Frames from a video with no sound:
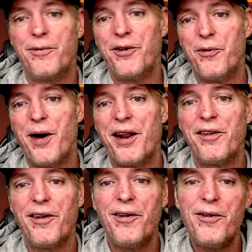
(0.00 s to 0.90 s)
What you want to
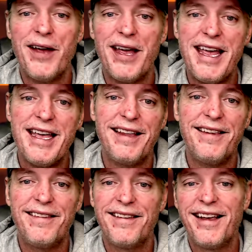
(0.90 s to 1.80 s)
do
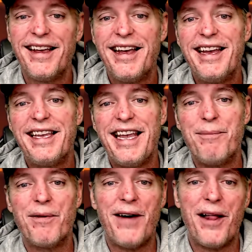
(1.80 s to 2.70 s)
is
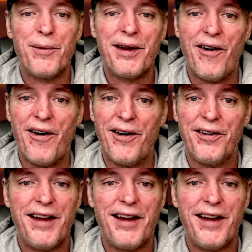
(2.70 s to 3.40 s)
keep the following cards.